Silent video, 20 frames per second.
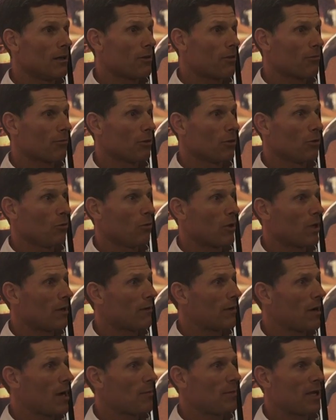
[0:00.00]
through
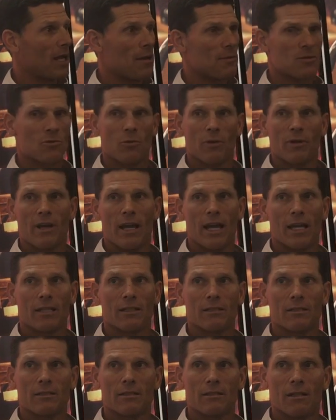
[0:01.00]
whatever, how many games have we had?
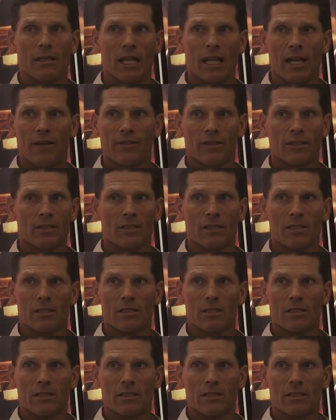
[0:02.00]
11?